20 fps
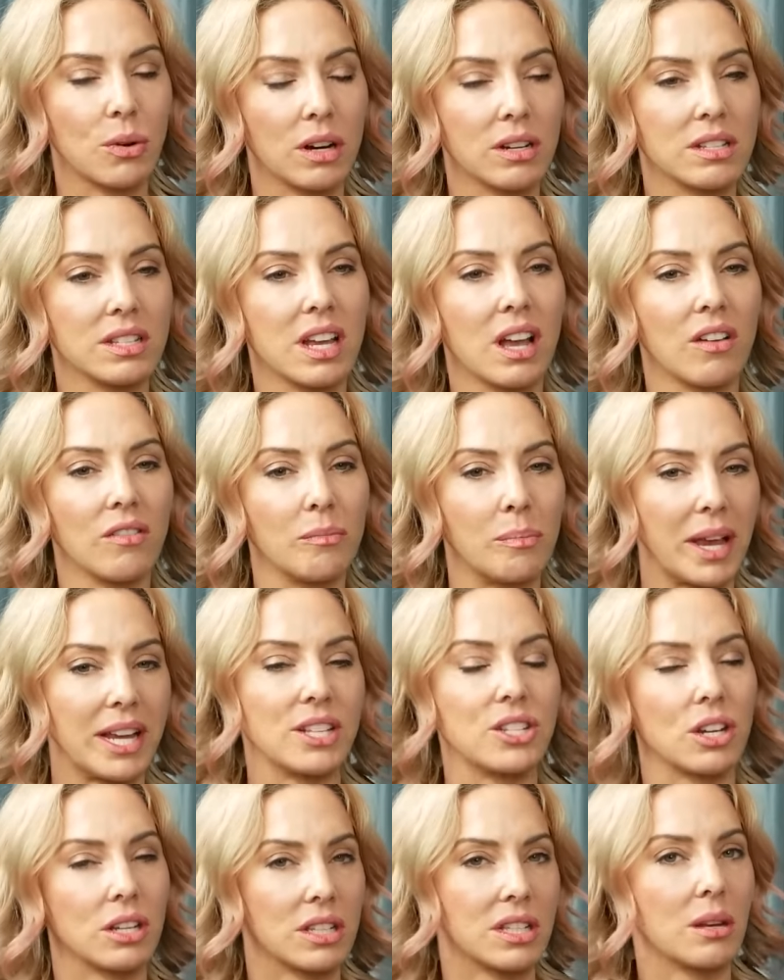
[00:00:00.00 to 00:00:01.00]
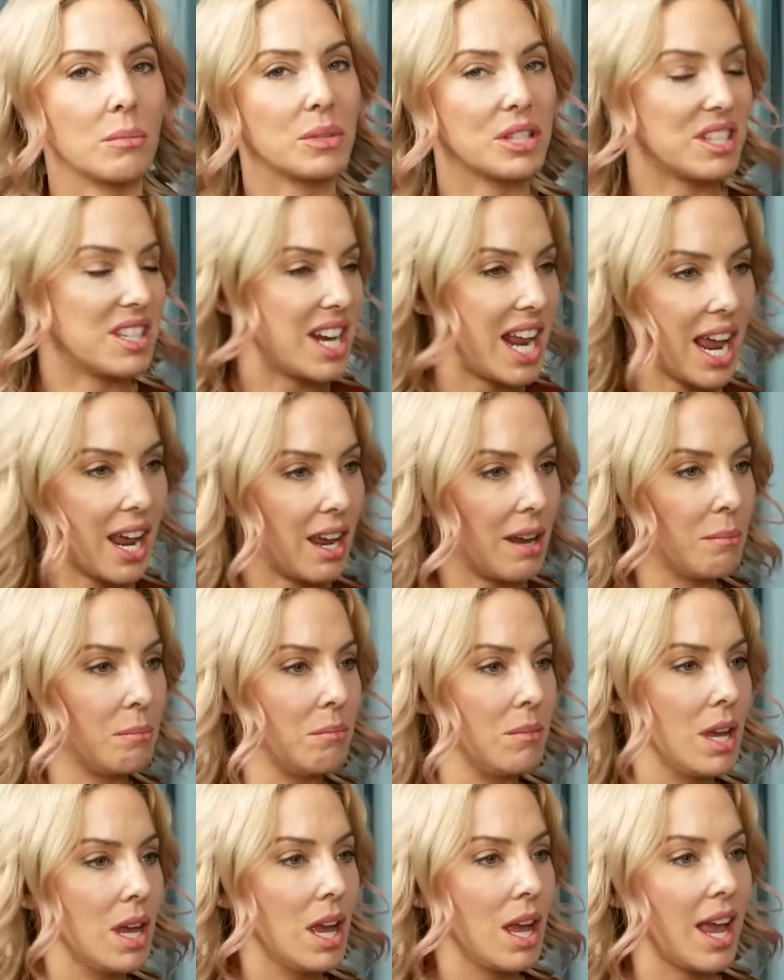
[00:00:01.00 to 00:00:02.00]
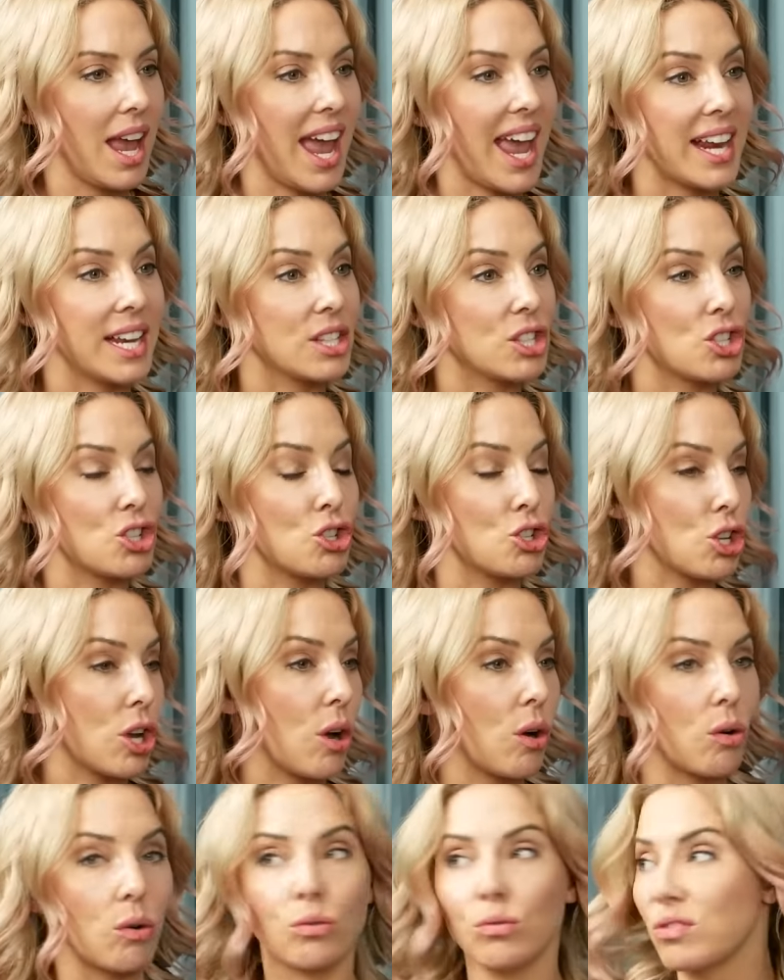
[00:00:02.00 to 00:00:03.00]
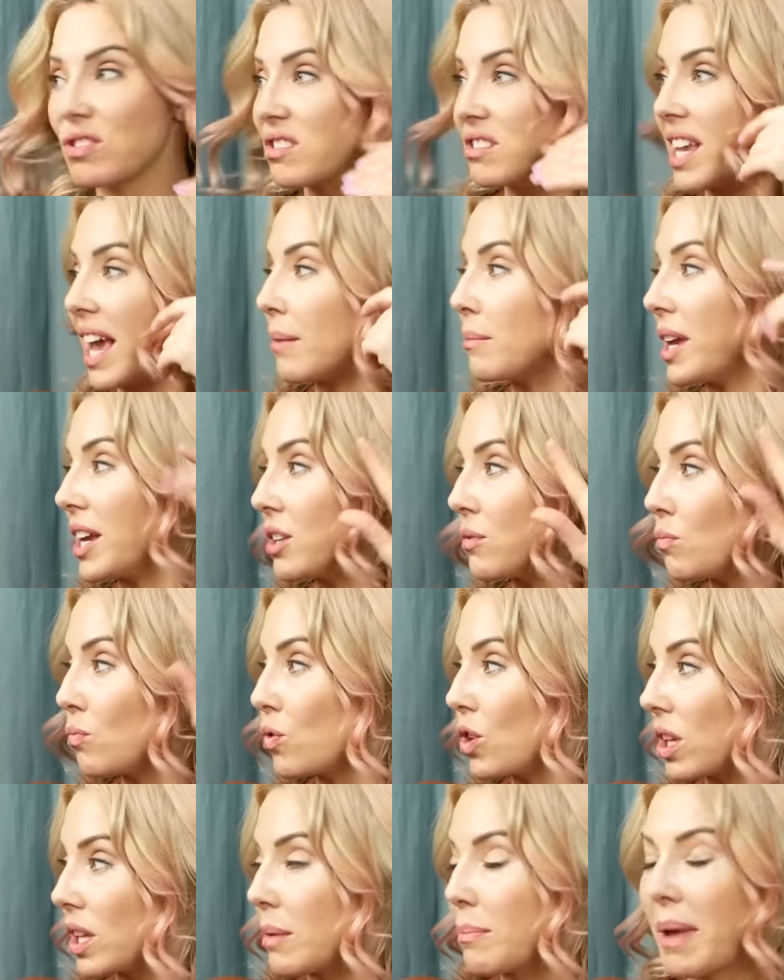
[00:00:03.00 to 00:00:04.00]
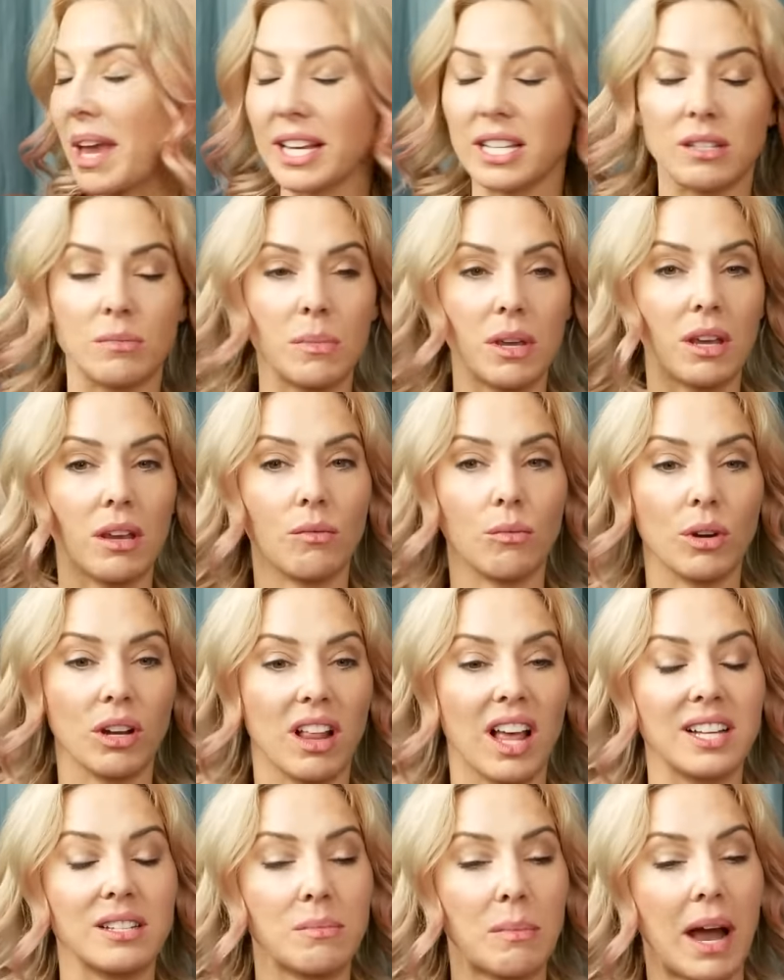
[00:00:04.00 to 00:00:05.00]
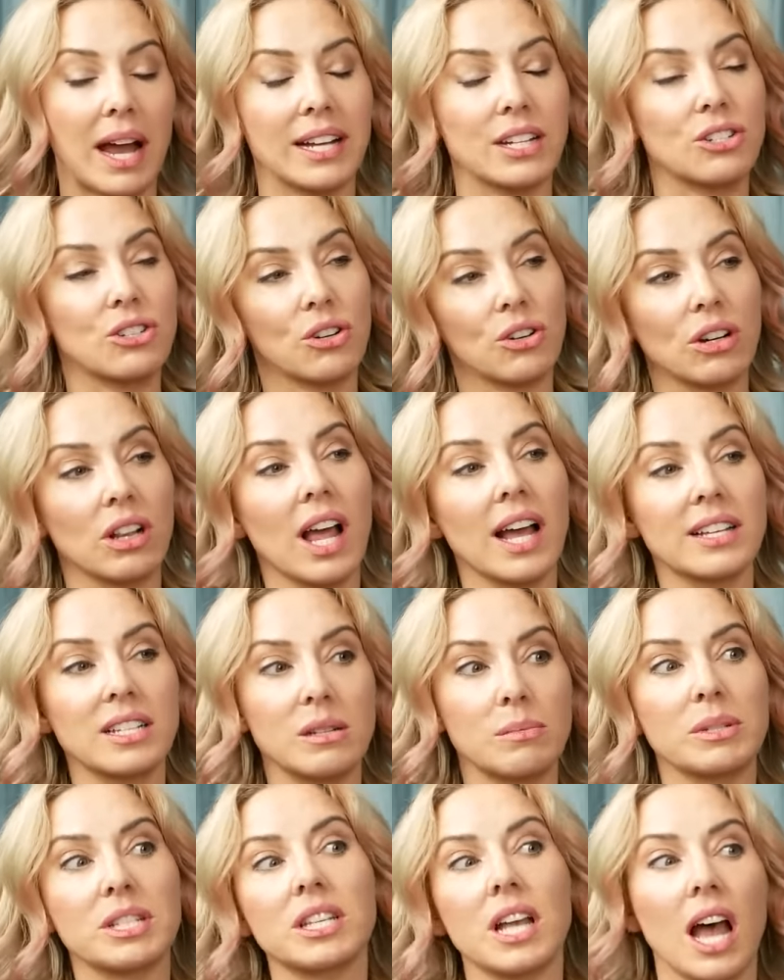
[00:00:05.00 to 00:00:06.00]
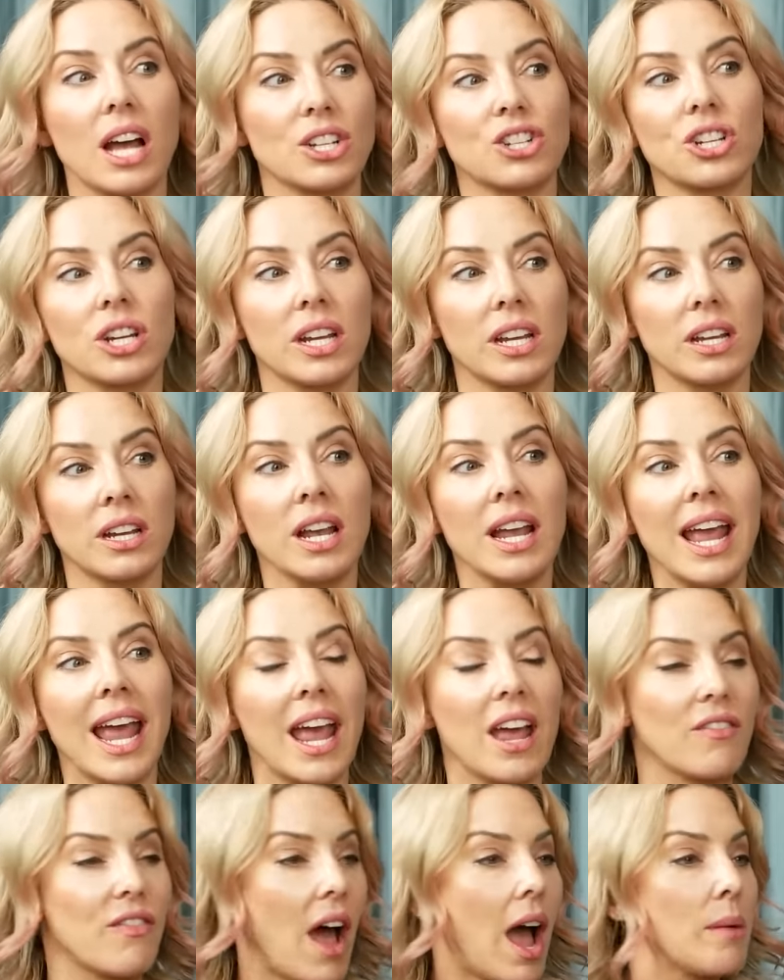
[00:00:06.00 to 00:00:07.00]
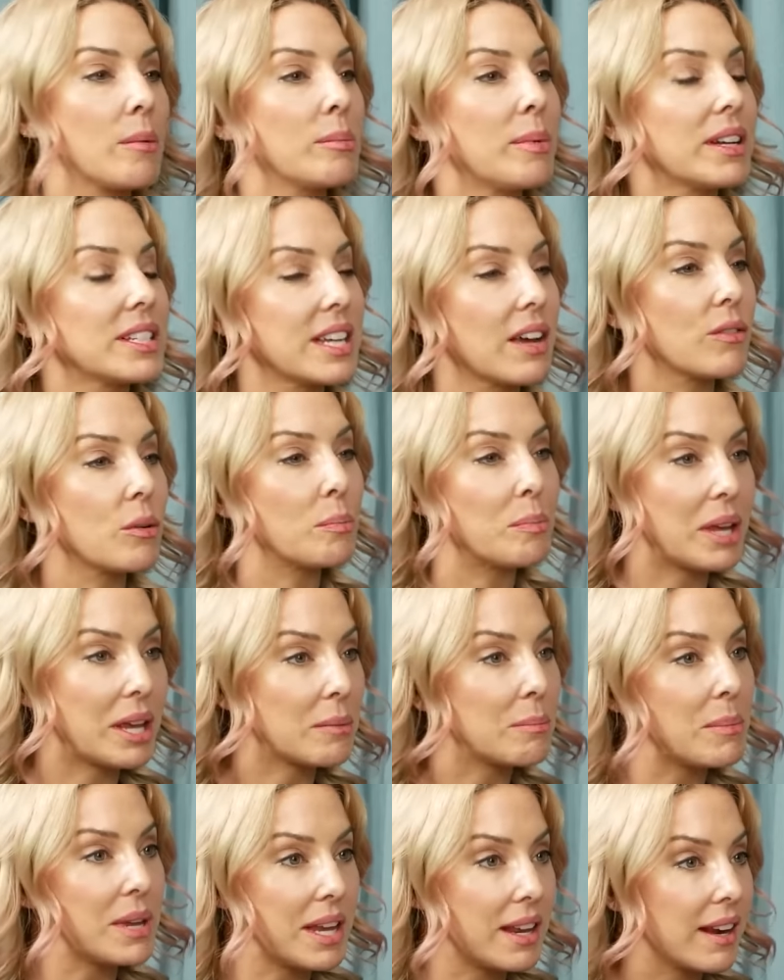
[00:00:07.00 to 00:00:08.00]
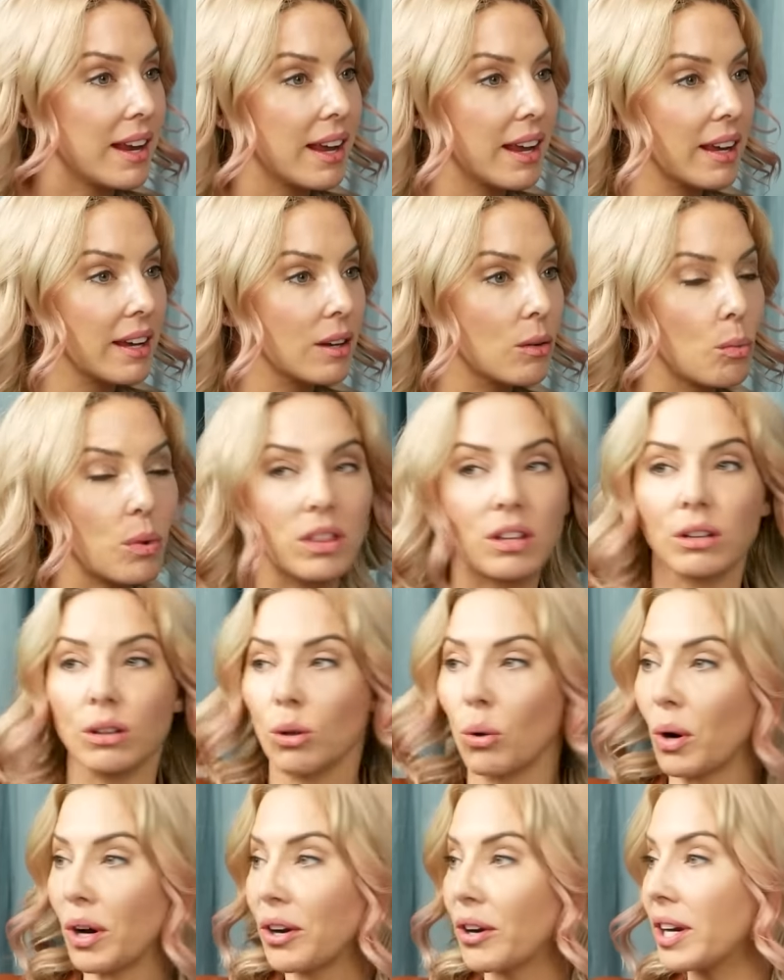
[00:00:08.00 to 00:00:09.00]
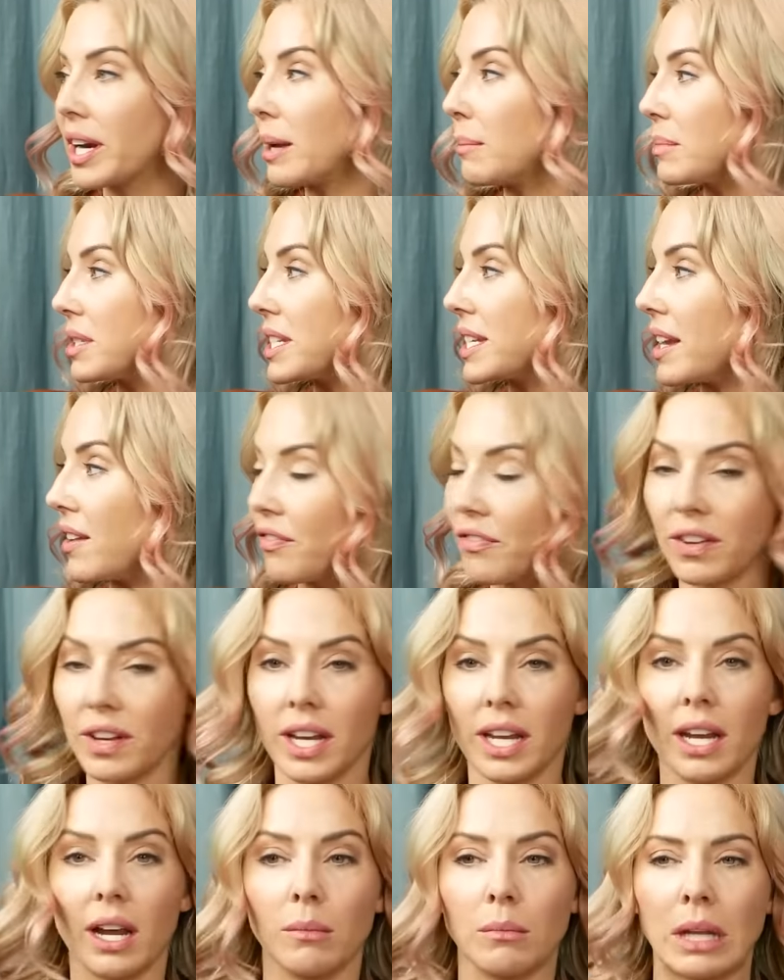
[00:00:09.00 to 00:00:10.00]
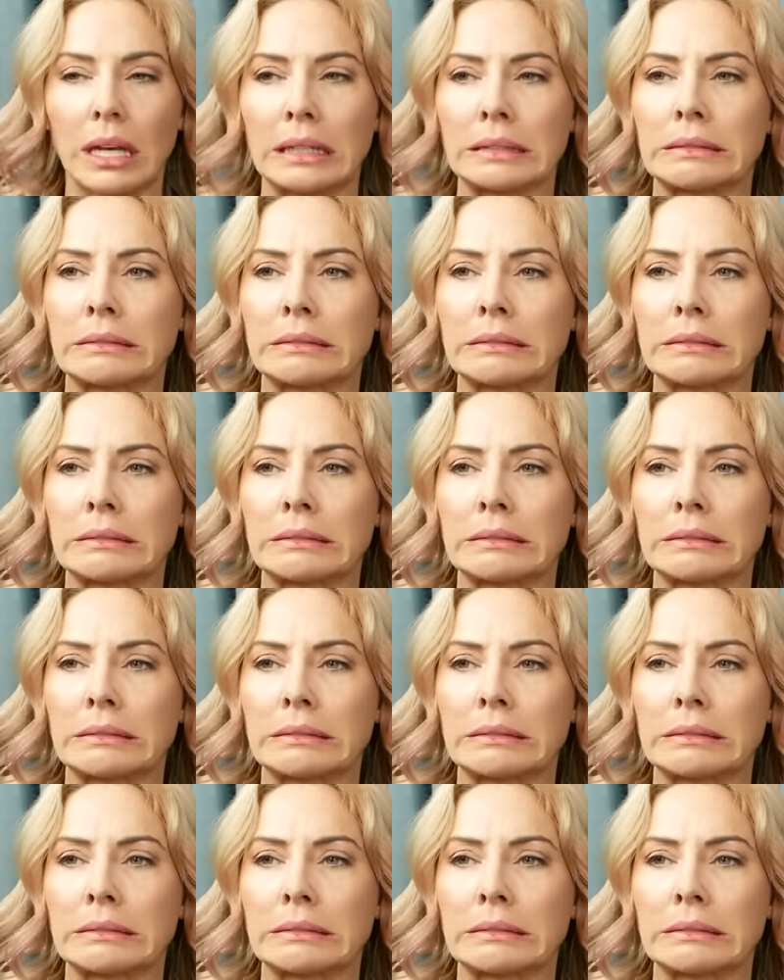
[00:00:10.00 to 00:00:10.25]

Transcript: ourselves, based on someone's name. And it's so, it really makes me realize my internalized misogyny. If I'm about to have a big meeting with a lawyer named Tiffany, I'm like,